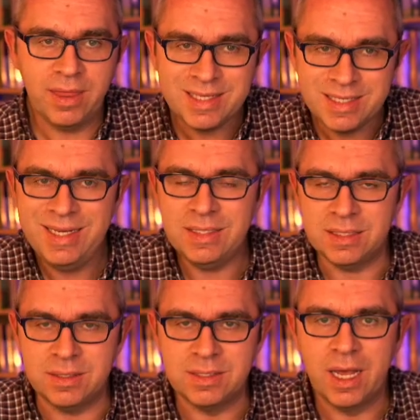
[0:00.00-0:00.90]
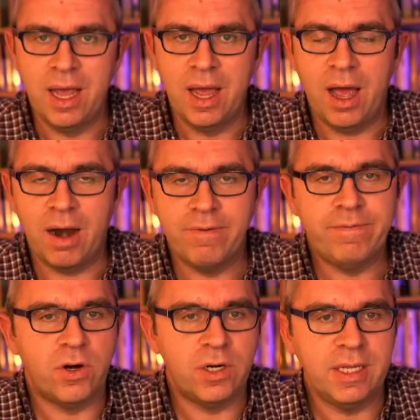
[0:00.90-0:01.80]
and the seasons are
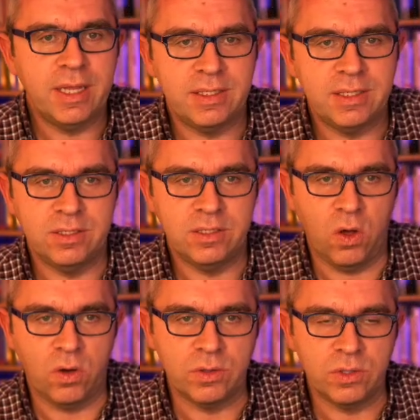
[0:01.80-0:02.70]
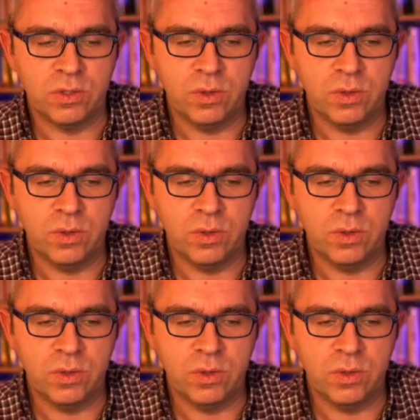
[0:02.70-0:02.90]
40 lessons long.